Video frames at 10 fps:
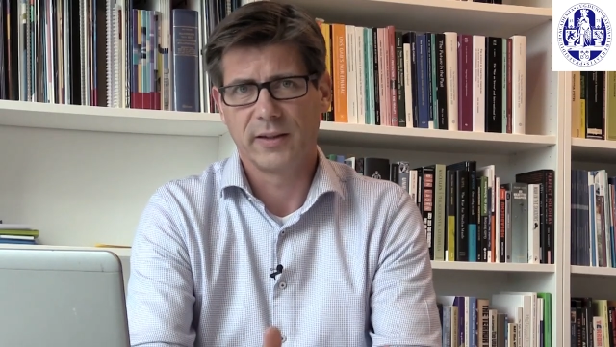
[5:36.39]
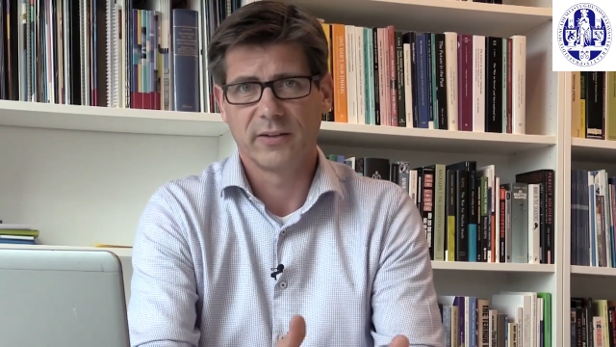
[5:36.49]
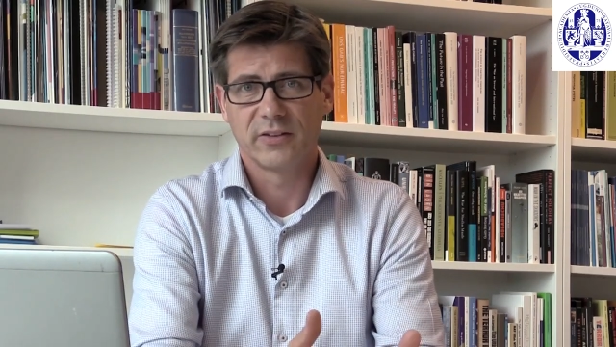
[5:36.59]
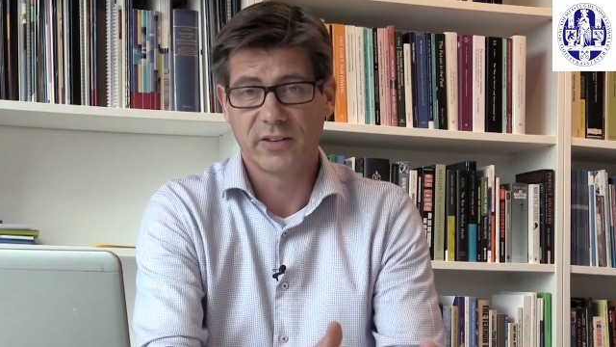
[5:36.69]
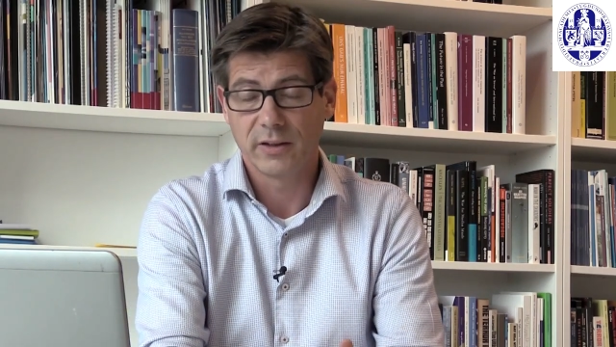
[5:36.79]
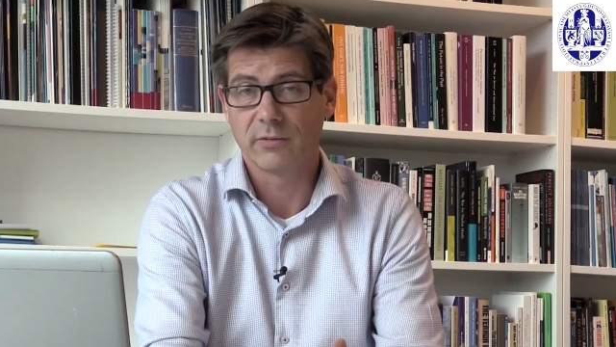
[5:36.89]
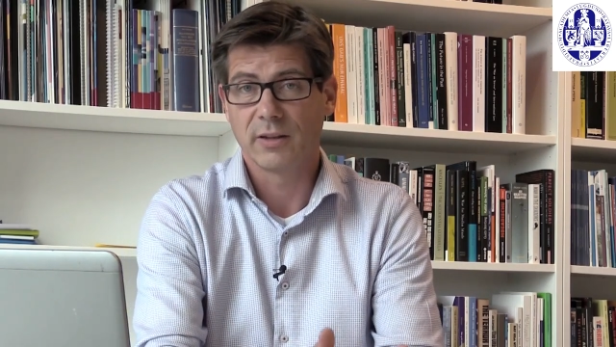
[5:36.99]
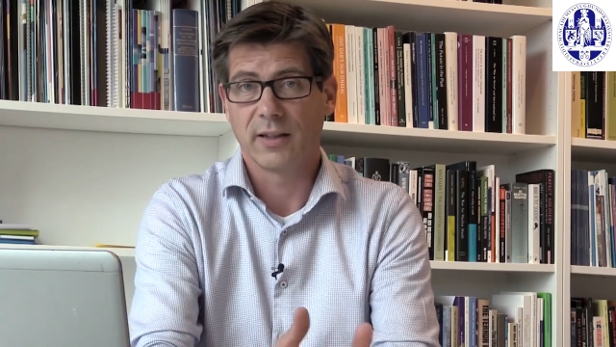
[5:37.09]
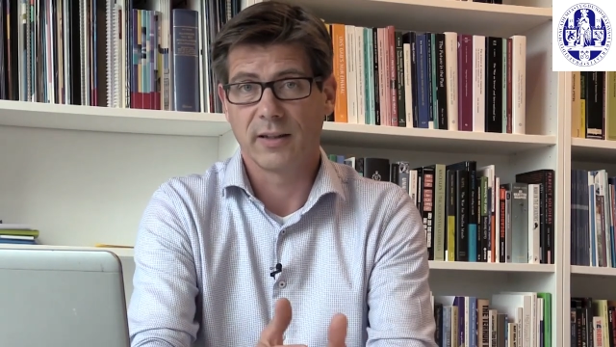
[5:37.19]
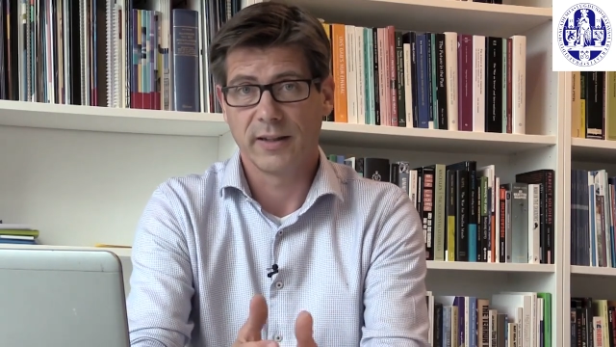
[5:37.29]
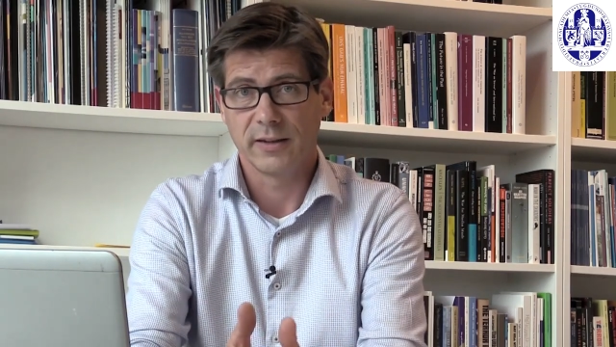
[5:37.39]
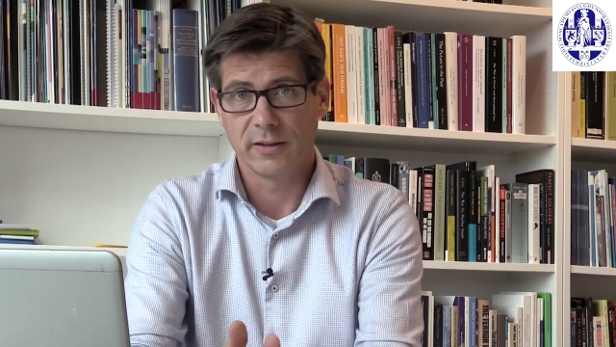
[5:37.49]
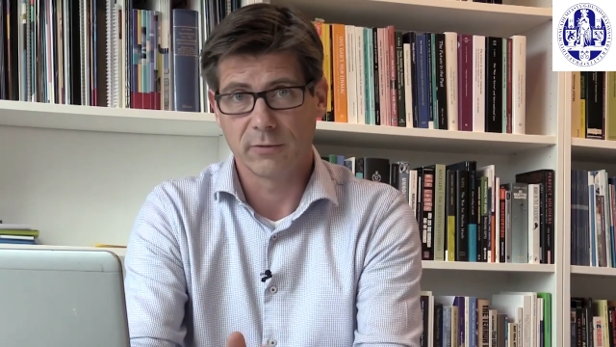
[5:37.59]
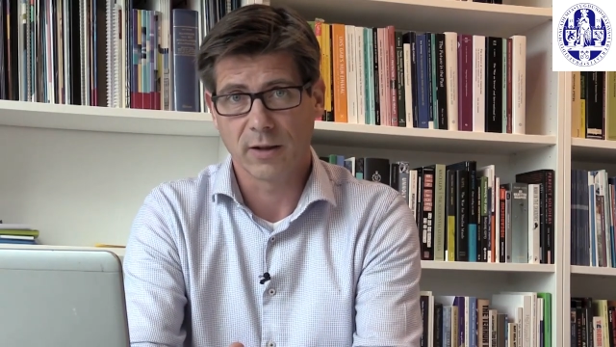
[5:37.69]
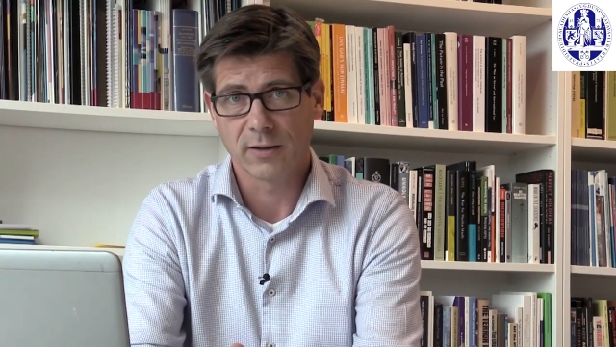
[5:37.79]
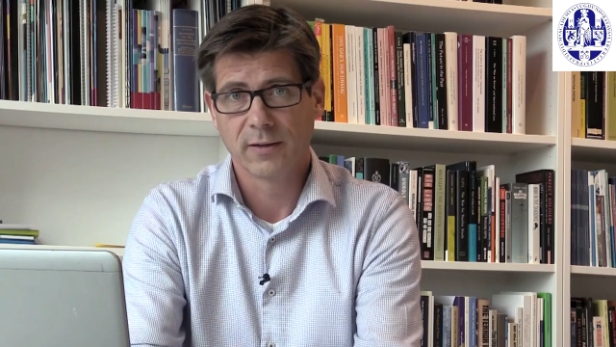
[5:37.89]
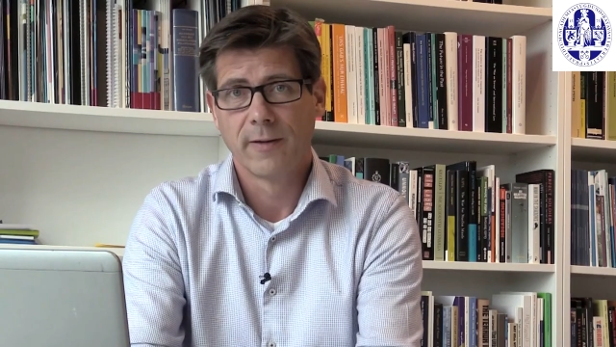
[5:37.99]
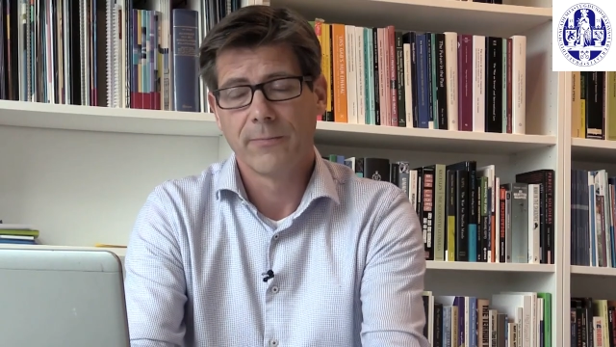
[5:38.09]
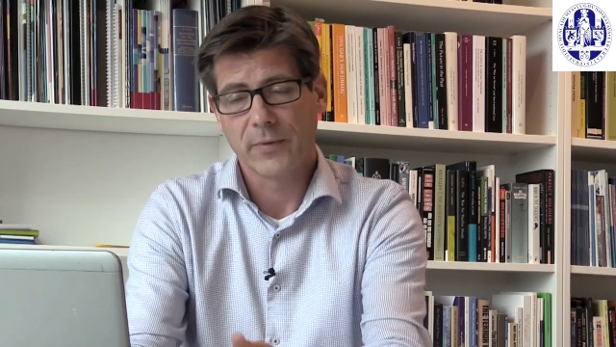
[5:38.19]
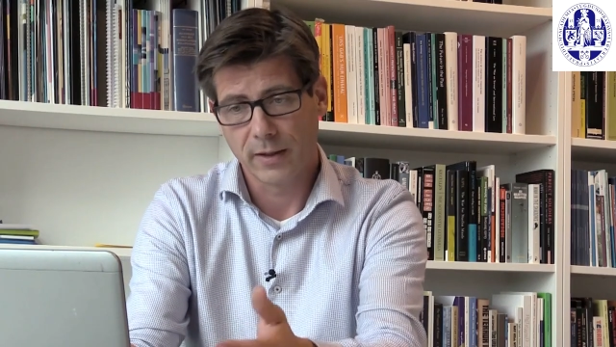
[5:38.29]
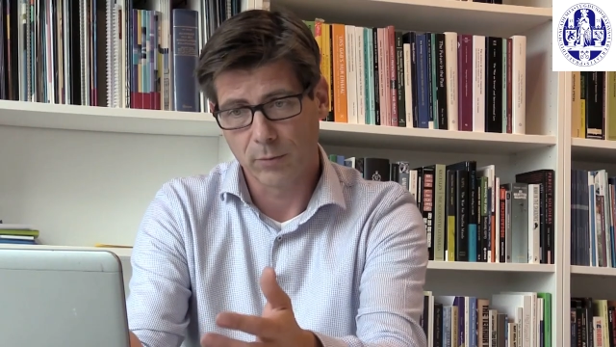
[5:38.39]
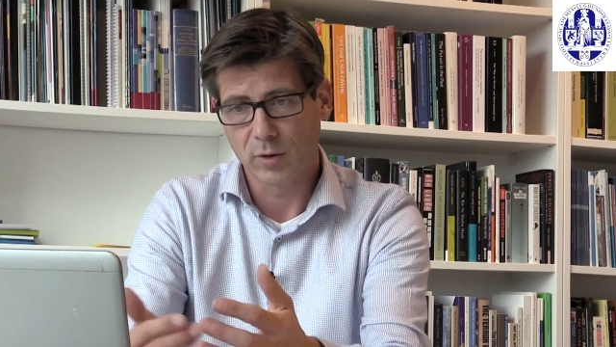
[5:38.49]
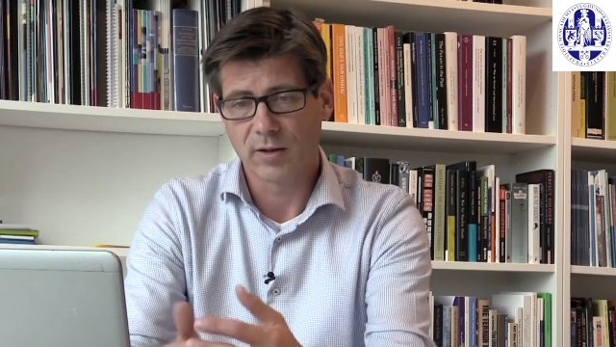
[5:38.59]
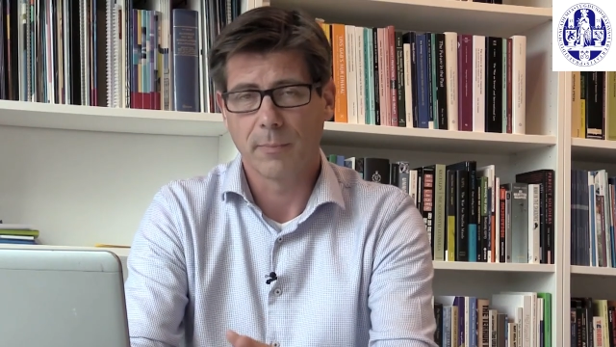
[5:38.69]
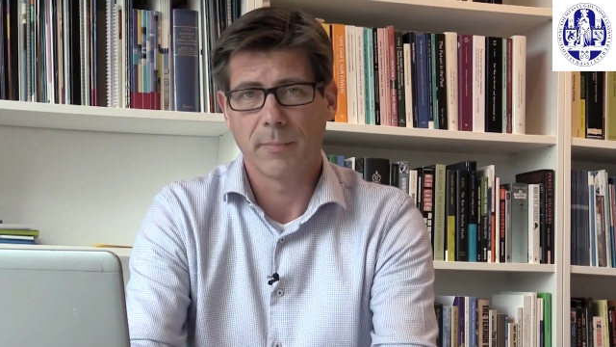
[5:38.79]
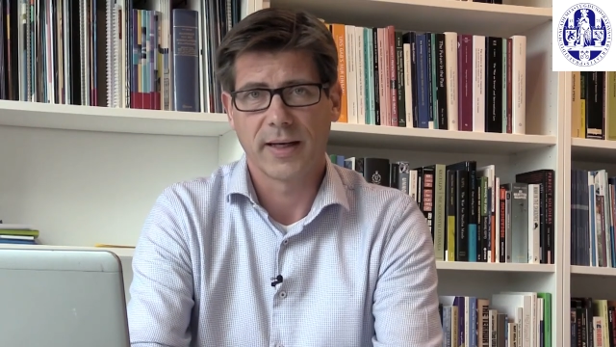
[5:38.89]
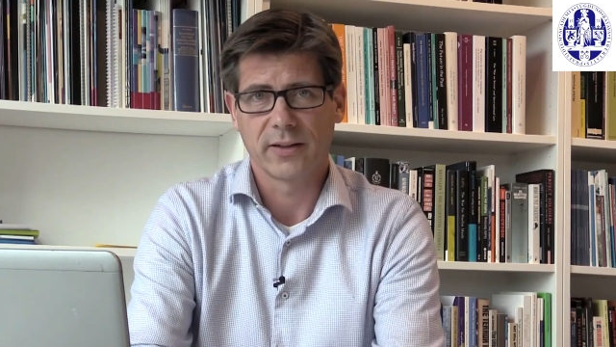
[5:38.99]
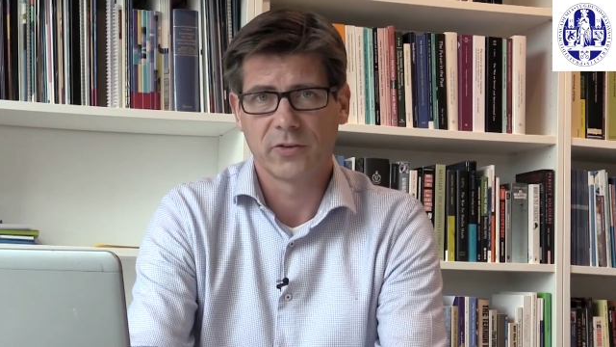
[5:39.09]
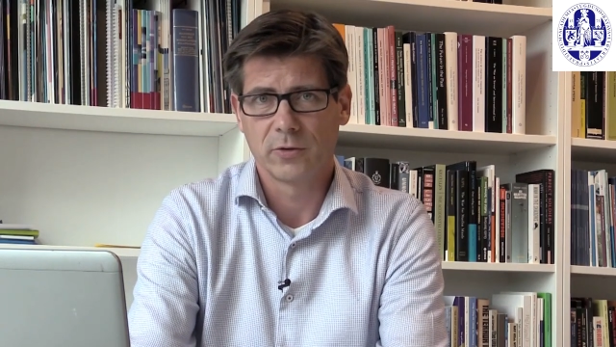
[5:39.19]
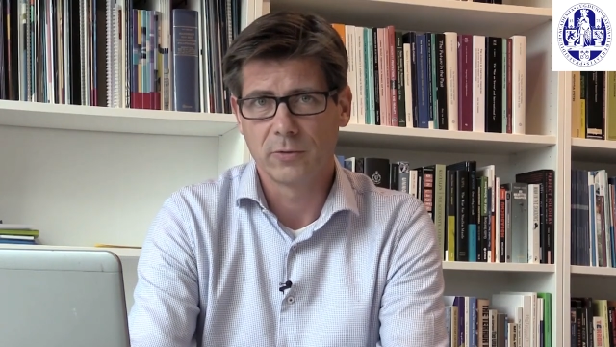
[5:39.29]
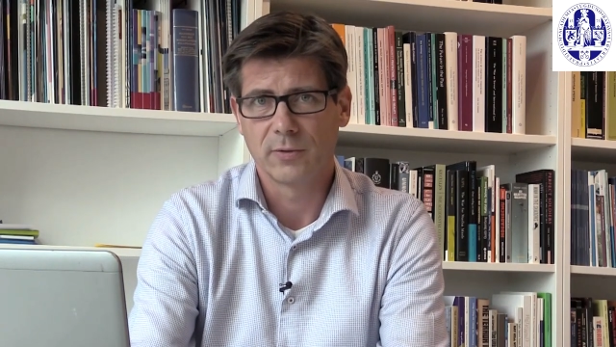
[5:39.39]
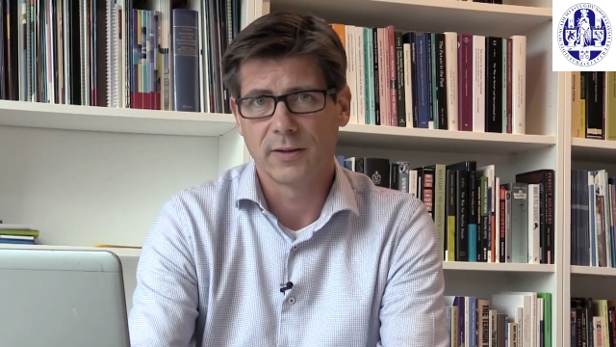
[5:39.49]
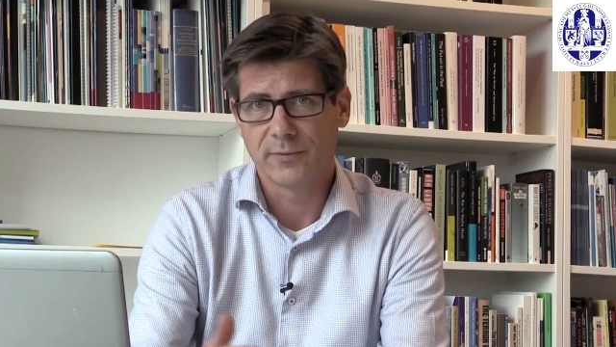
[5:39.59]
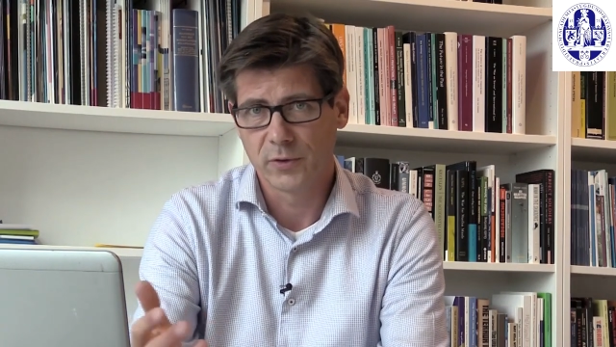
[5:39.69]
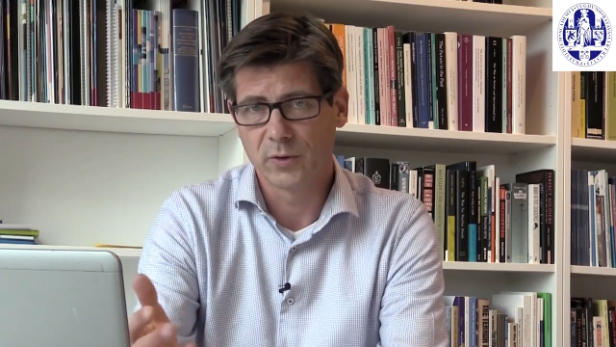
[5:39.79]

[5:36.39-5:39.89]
in Syria and Iraq and I will come back to, uh,